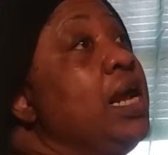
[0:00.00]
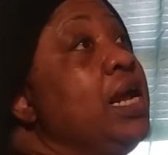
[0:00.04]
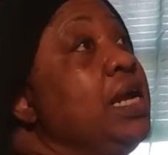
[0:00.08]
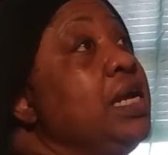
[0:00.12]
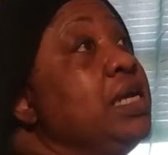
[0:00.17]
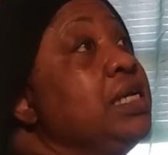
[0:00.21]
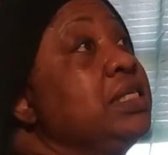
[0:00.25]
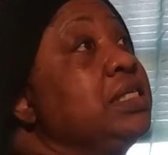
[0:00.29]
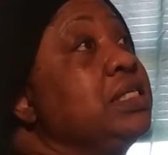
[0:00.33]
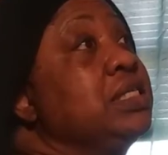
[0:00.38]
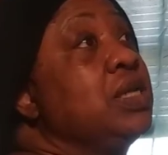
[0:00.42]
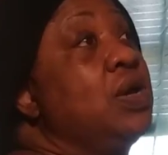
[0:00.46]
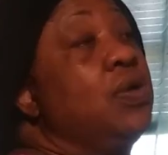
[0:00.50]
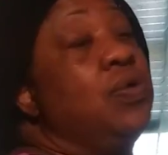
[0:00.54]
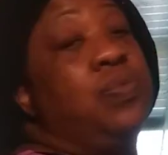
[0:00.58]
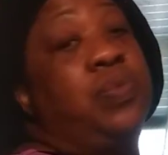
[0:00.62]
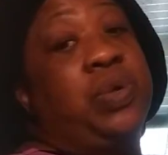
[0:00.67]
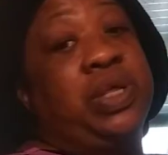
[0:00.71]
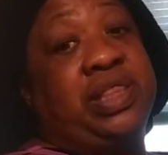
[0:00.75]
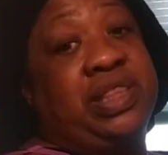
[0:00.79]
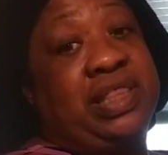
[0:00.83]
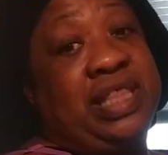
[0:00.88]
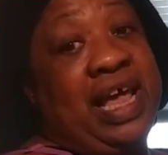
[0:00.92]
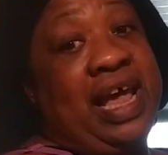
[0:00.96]
And so
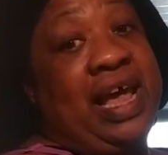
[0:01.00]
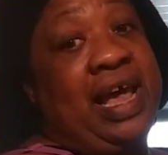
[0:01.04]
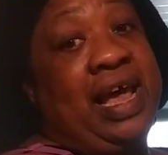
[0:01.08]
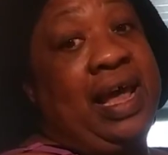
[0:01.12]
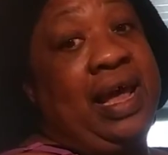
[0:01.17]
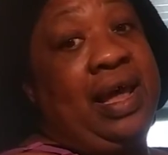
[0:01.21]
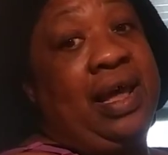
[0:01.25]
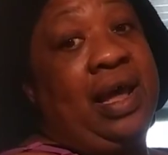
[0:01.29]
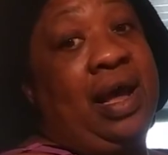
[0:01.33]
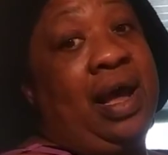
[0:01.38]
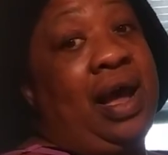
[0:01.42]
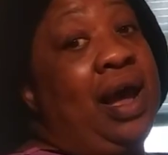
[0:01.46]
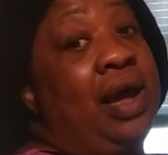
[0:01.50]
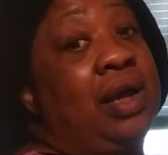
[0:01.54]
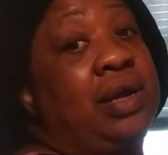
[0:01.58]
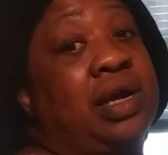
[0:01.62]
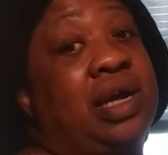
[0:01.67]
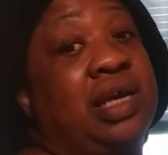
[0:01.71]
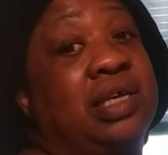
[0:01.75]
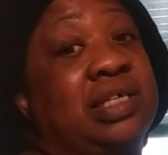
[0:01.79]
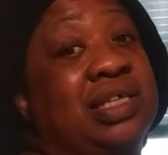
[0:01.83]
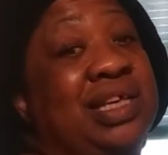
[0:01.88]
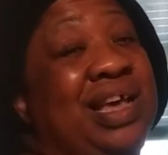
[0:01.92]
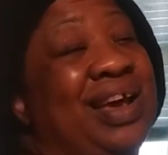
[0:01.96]
with that, I
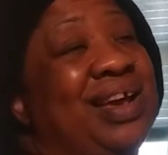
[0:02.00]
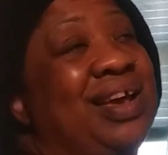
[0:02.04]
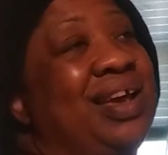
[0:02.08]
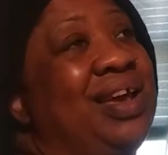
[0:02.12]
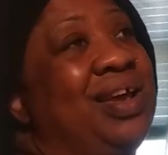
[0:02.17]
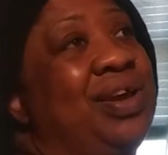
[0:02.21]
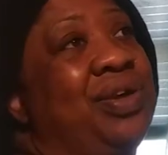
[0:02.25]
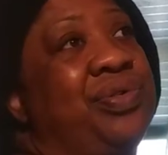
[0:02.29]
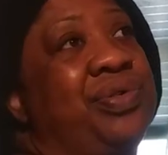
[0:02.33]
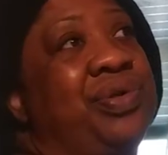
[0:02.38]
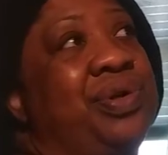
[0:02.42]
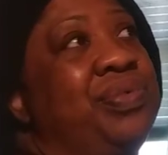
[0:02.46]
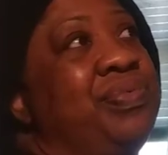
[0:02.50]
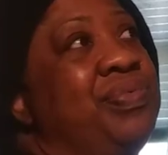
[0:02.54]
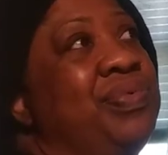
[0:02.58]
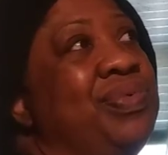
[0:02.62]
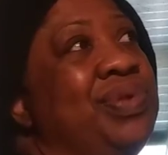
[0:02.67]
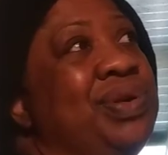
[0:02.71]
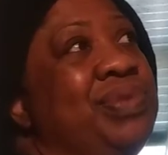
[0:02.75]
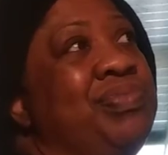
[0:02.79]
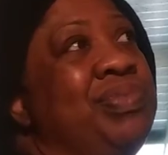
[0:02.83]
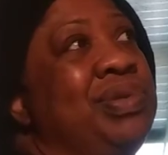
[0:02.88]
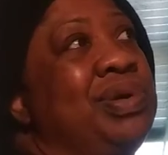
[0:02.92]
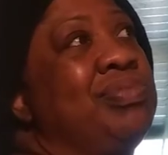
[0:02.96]
because I can't
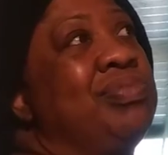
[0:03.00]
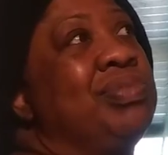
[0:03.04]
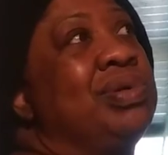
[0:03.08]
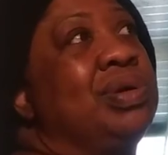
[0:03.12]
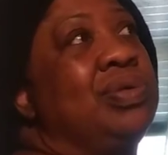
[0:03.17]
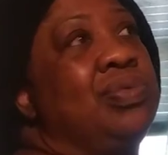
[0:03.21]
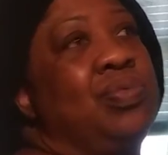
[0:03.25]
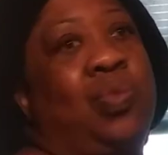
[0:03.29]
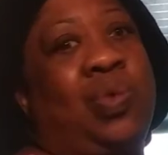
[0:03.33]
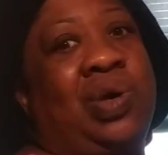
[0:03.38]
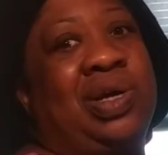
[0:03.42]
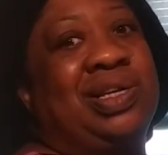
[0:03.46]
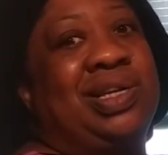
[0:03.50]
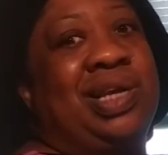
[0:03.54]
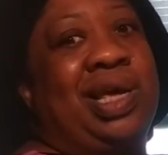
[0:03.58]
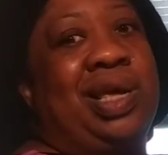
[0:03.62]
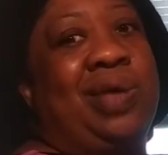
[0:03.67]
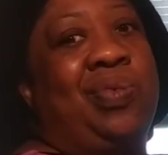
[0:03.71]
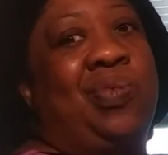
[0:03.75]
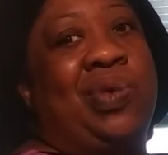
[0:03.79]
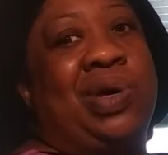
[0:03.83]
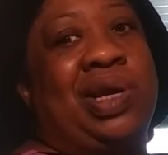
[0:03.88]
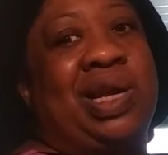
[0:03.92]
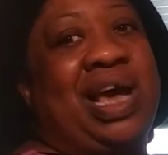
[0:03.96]
remember. One day
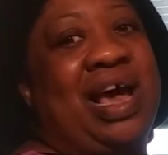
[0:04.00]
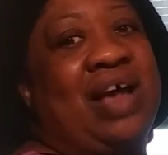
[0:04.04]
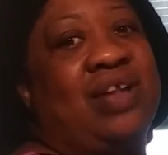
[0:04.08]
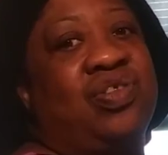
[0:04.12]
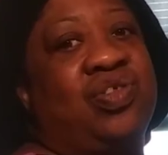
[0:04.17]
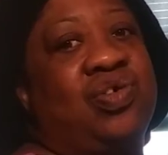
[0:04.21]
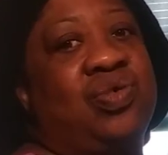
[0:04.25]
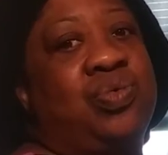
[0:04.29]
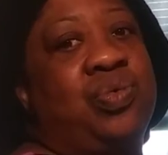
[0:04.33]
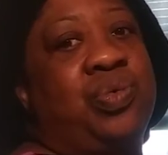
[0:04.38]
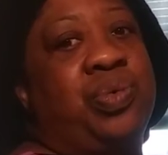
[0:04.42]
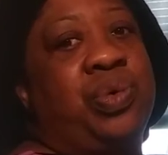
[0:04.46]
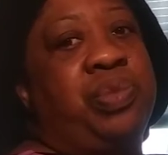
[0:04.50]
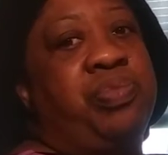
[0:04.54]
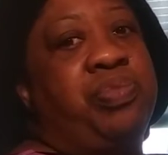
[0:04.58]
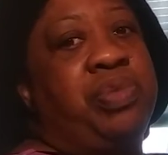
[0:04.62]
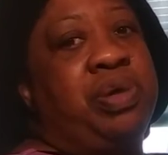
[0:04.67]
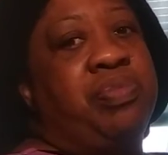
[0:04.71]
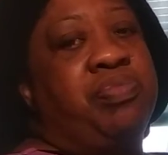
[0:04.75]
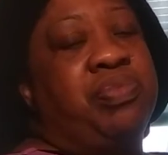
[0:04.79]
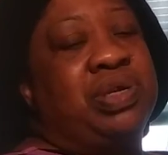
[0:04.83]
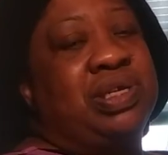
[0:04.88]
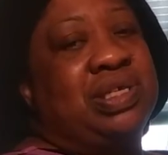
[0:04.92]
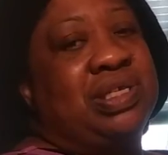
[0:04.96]
when I do
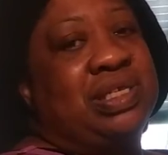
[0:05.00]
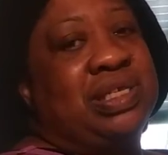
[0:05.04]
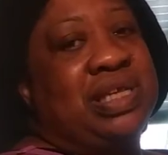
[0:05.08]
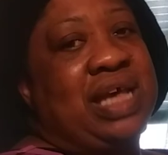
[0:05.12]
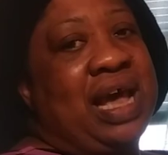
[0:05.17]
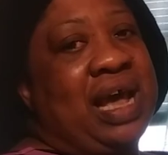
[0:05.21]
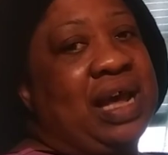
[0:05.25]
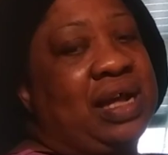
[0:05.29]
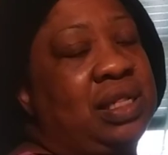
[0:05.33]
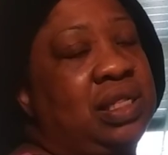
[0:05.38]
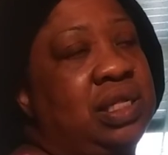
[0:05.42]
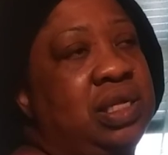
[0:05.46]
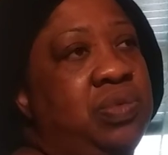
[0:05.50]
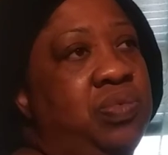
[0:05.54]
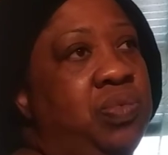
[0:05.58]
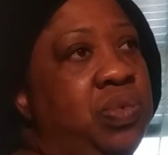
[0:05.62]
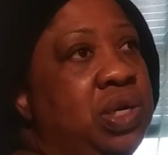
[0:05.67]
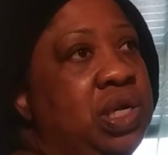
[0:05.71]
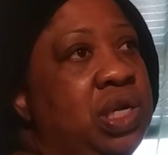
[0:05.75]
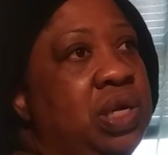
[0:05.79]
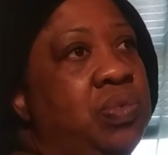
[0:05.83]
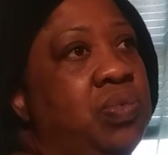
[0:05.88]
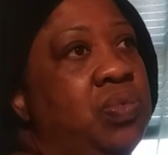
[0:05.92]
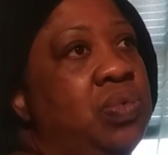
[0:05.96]
remember exactly
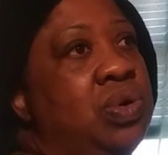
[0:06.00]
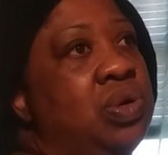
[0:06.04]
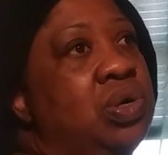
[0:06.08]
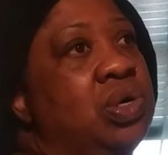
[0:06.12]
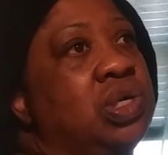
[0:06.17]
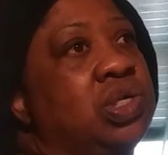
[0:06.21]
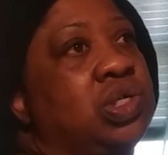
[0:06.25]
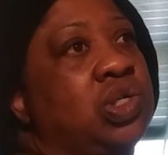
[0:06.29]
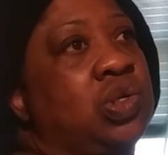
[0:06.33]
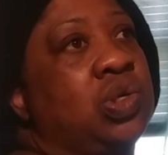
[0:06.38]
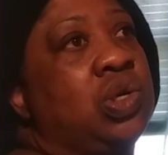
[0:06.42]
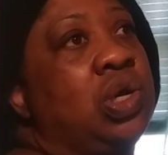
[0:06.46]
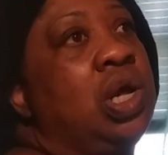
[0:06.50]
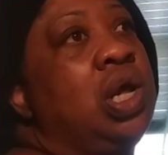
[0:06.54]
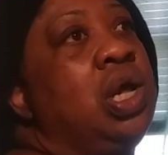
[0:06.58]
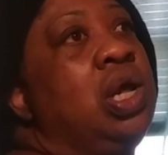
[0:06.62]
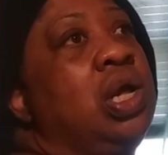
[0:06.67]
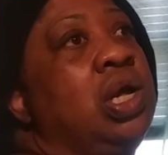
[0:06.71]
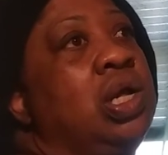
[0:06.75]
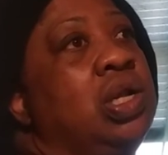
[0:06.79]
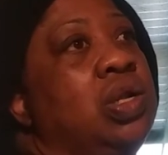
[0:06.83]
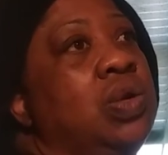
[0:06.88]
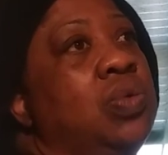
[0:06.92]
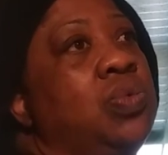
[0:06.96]
what it was,
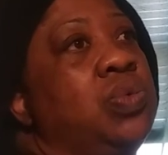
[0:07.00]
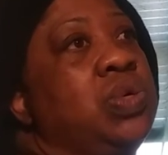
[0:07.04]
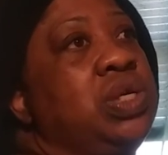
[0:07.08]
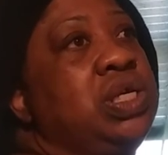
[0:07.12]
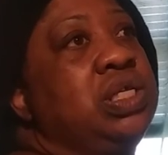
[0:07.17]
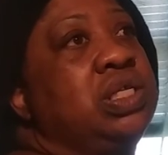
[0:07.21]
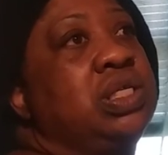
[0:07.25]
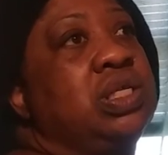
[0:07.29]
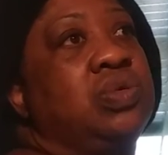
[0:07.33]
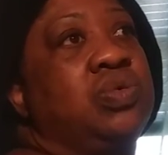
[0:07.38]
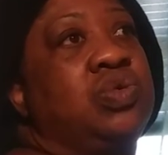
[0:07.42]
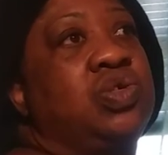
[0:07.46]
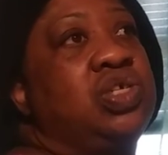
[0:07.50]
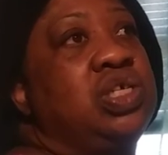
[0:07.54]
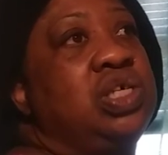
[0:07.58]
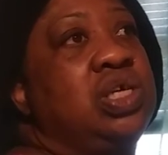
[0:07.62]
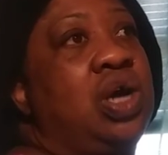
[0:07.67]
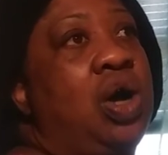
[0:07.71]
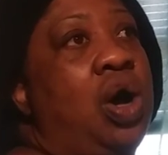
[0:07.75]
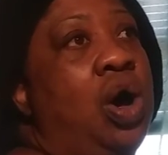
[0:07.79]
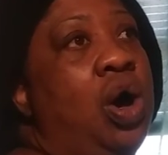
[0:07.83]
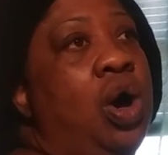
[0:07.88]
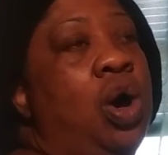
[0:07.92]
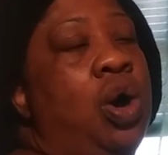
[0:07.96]
the reason she
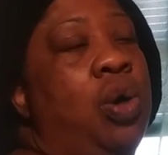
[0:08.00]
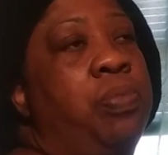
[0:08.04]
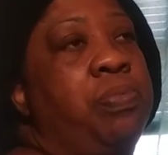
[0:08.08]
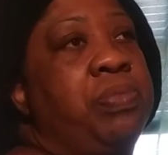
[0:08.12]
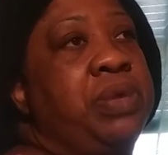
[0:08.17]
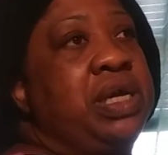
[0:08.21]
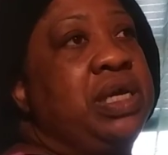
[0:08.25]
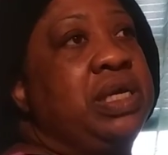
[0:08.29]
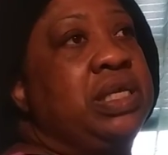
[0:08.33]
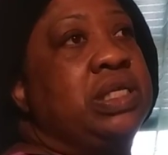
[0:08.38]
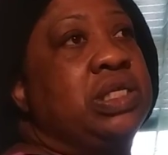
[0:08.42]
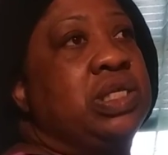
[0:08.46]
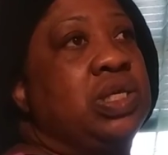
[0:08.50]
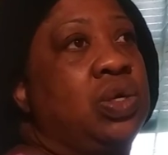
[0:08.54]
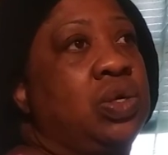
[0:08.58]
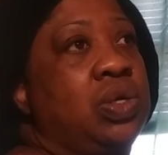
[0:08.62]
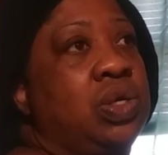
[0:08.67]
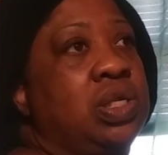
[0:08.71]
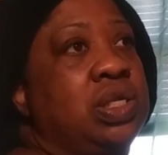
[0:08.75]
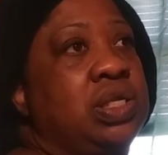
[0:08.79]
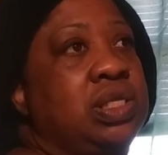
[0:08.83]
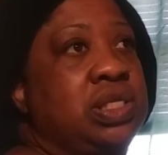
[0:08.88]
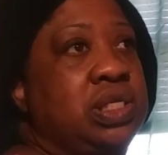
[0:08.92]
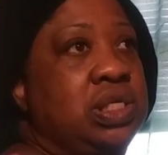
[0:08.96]
called me to the
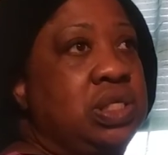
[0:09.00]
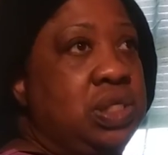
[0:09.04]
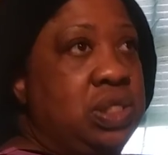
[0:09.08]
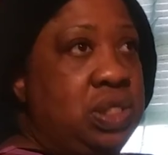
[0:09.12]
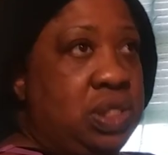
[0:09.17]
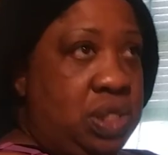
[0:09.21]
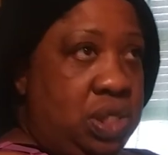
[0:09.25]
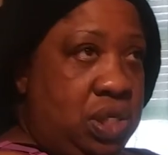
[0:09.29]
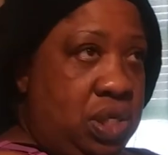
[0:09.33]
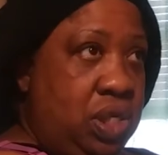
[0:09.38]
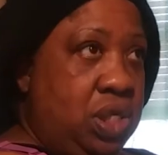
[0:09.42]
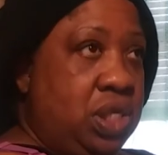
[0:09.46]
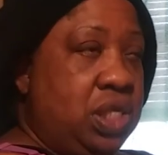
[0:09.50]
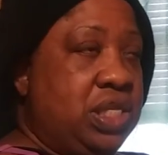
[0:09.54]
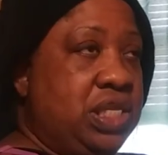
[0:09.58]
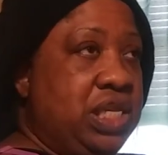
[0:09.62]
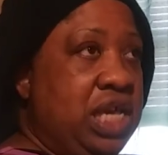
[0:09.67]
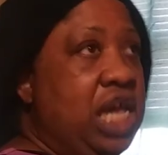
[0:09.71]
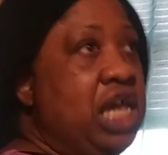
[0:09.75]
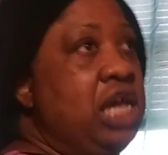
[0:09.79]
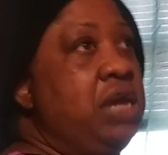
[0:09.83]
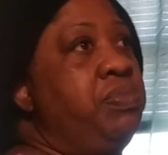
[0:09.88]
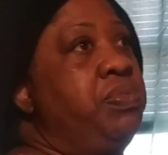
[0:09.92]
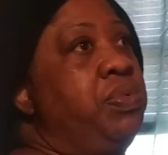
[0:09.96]
to the
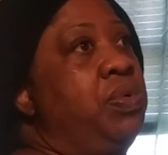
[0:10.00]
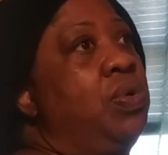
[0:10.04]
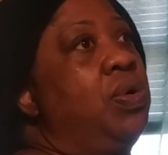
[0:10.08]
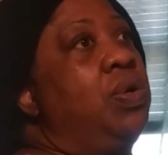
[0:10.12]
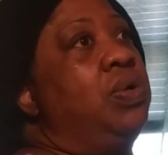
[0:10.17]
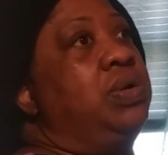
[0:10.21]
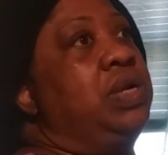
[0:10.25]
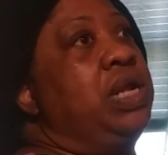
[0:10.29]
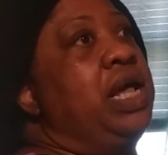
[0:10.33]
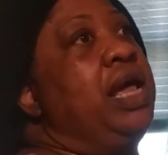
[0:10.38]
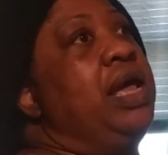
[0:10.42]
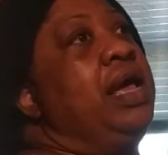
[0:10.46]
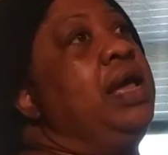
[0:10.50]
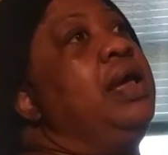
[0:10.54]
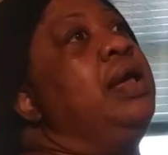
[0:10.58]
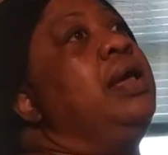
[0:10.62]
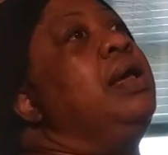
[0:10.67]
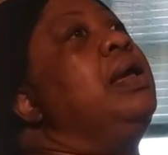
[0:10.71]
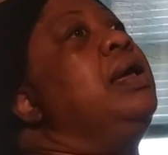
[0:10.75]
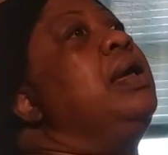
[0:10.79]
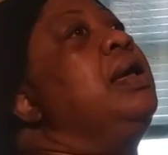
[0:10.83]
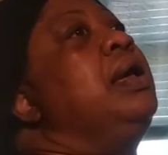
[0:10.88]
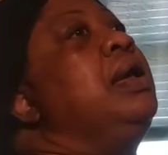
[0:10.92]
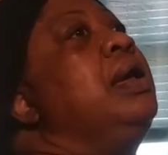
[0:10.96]
table on that,
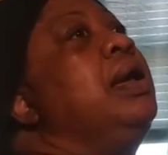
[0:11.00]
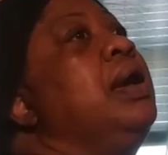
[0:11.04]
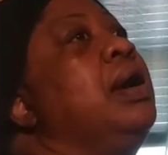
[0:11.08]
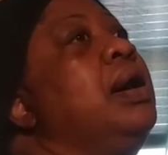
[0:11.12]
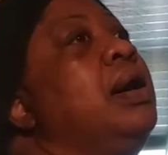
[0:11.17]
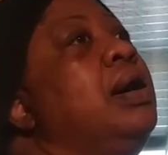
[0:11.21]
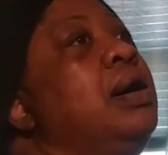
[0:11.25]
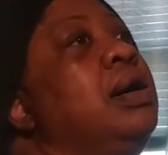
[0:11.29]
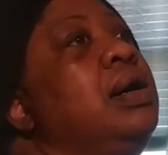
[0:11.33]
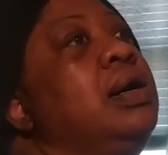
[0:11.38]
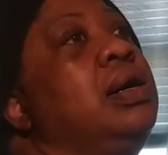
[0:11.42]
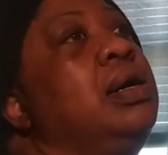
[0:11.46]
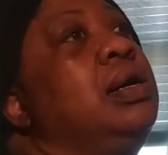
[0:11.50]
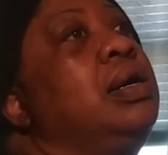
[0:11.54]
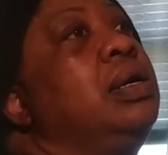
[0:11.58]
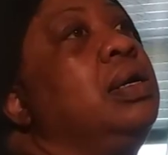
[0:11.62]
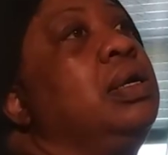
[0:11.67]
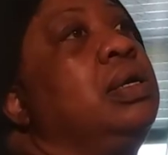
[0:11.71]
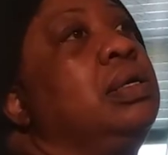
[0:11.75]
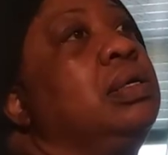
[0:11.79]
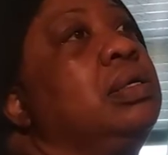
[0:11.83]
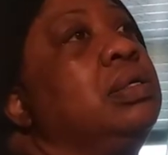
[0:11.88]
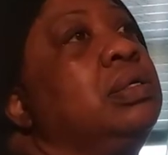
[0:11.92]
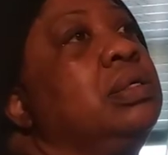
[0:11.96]

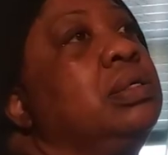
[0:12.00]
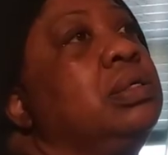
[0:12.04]
uh,